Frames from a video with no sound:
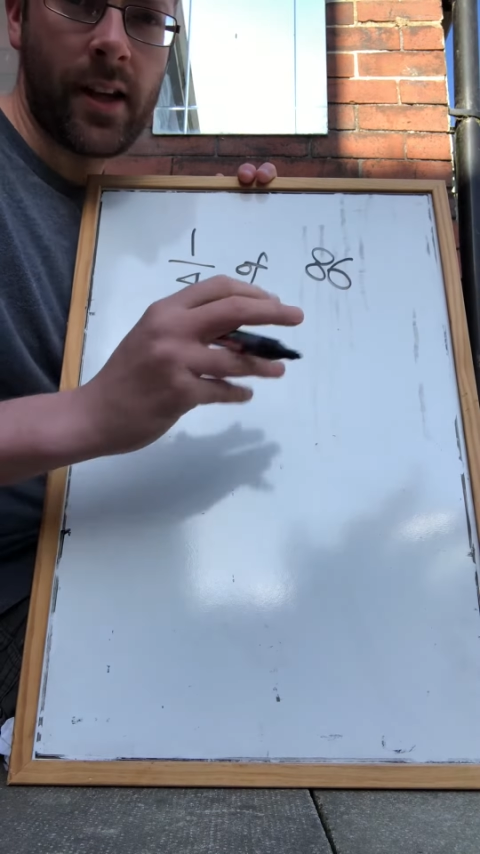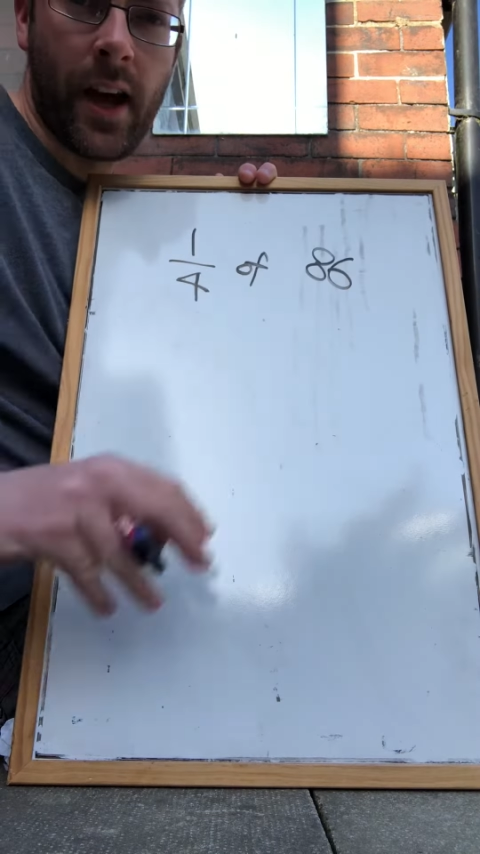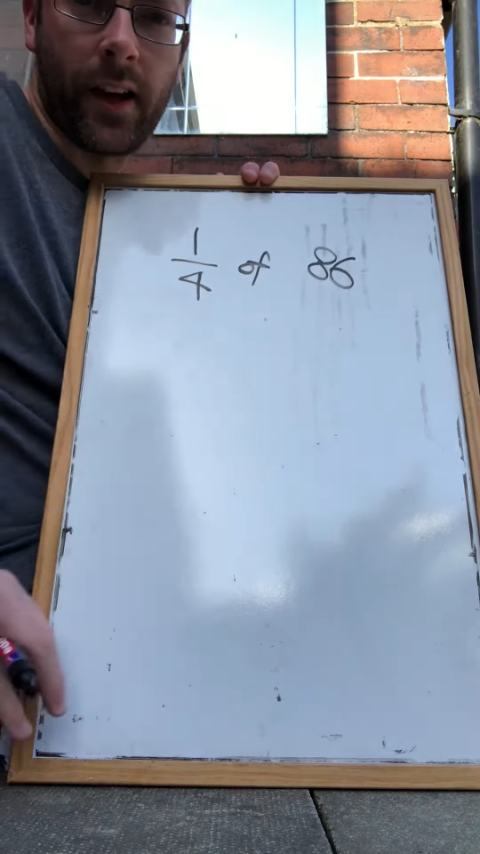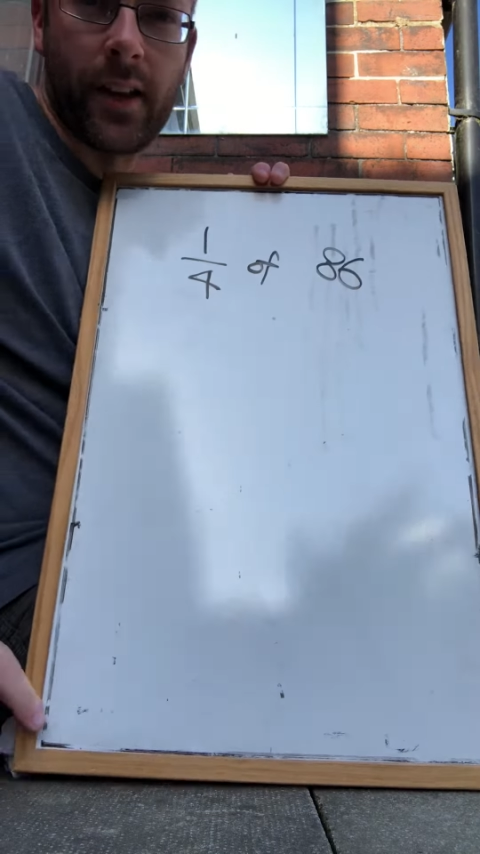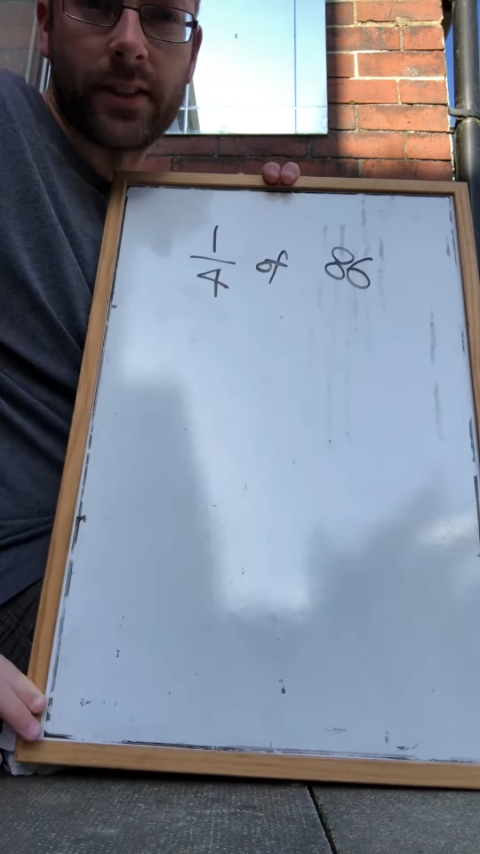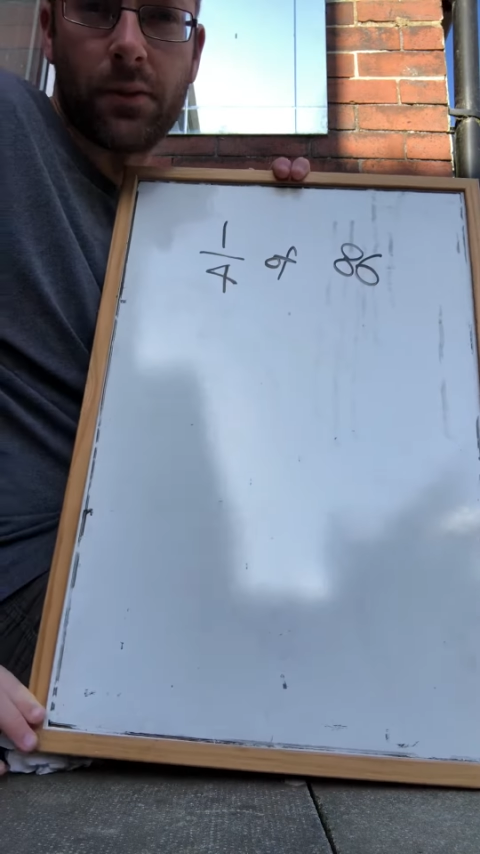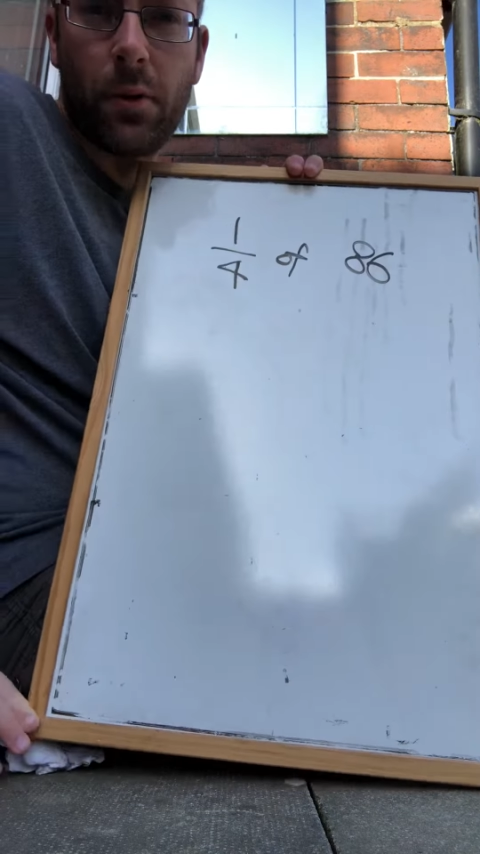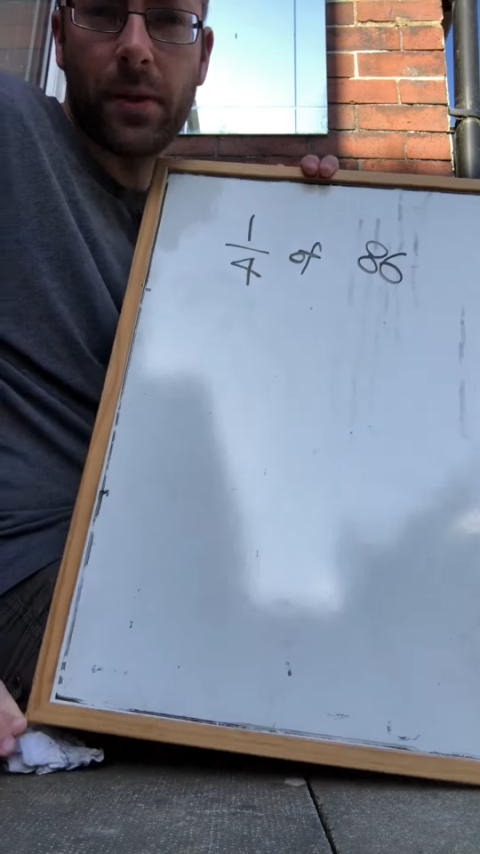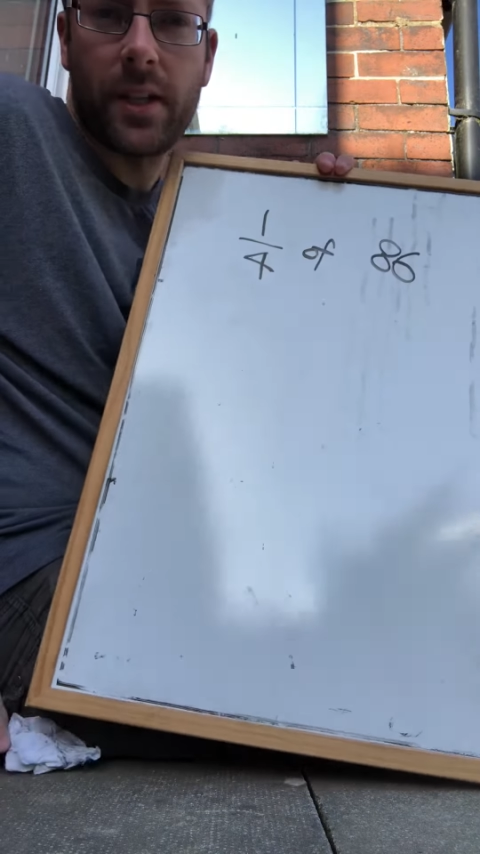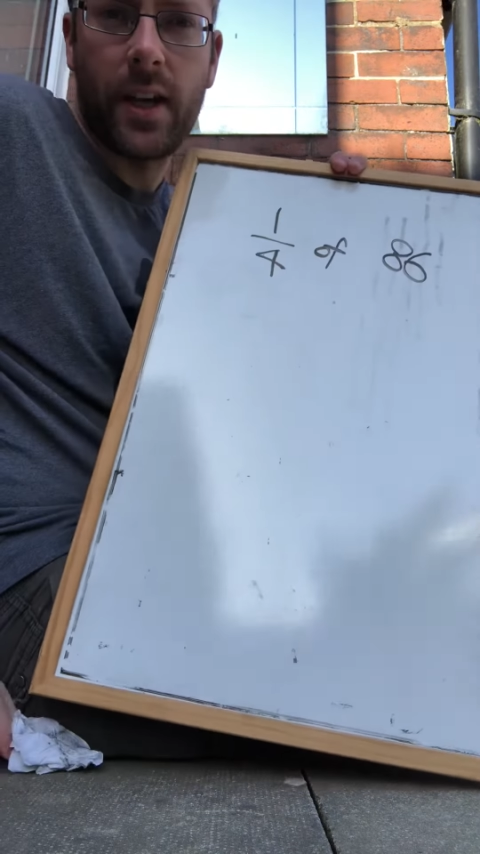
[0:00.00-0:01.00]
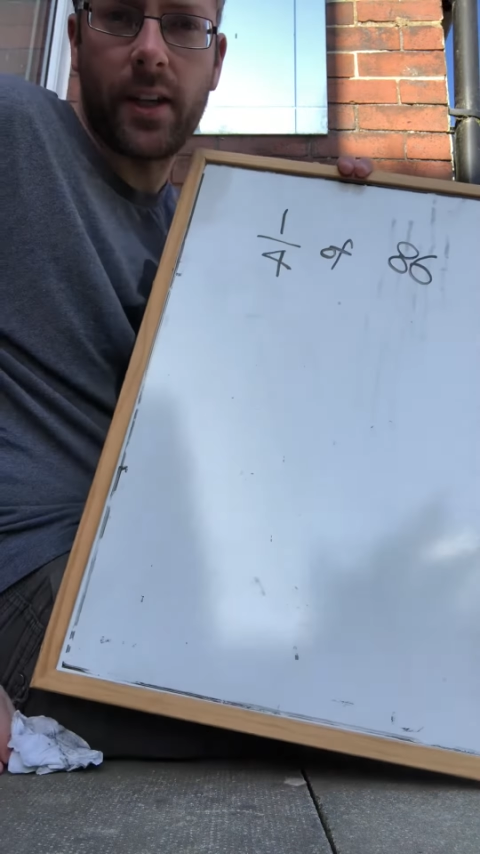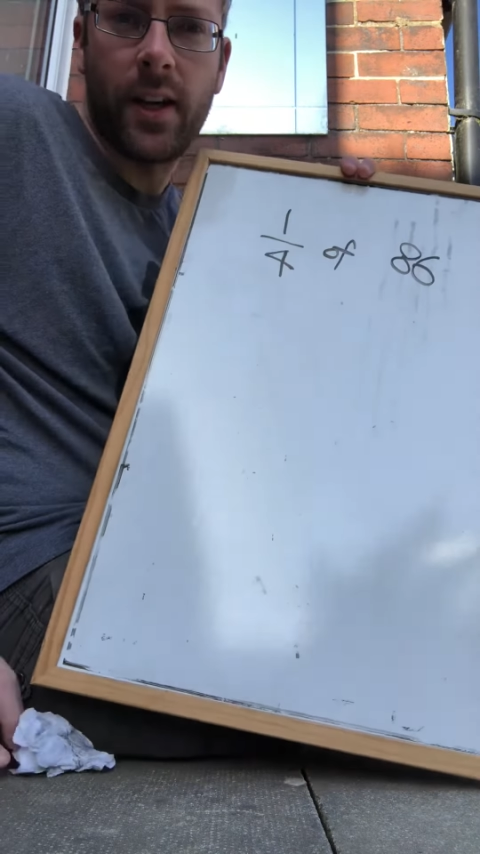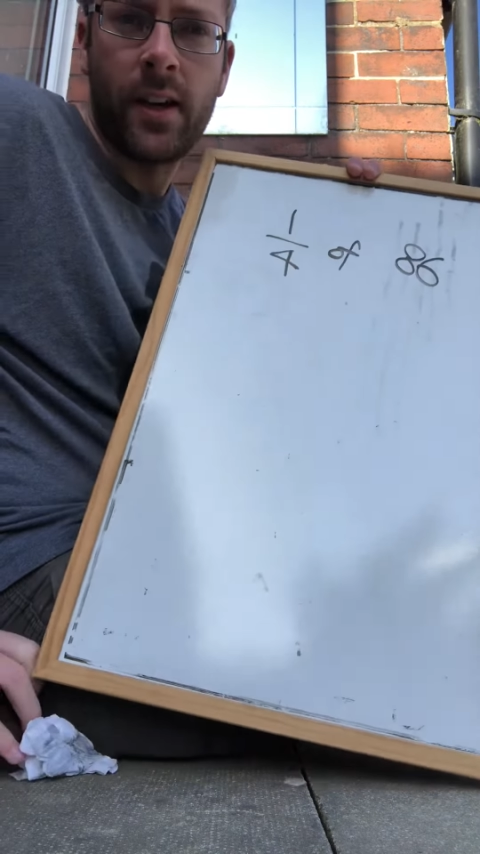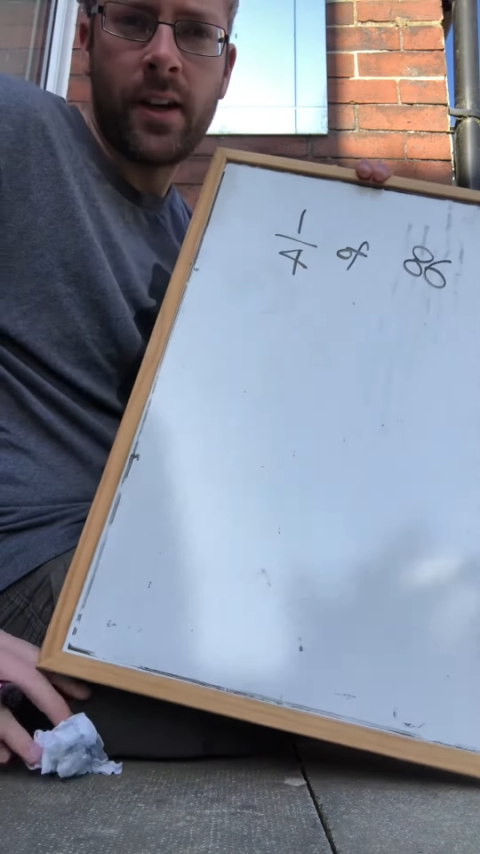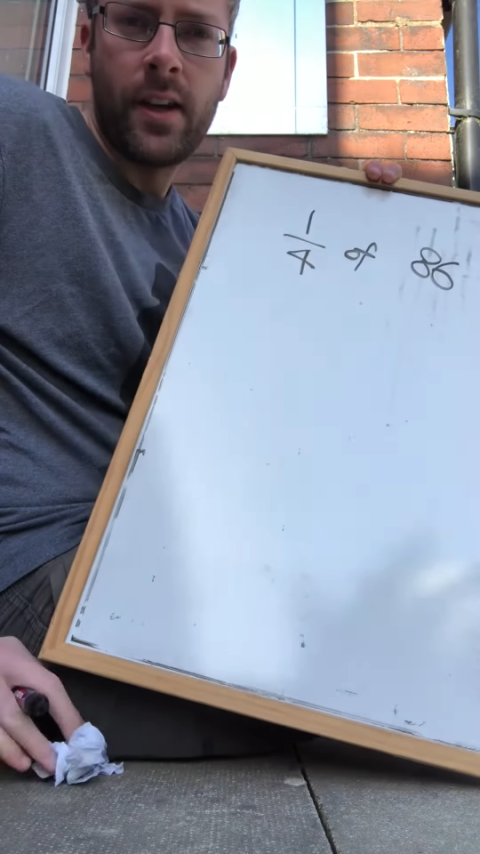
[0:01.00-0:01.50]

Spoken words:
Hang on, that's a rubbish idea.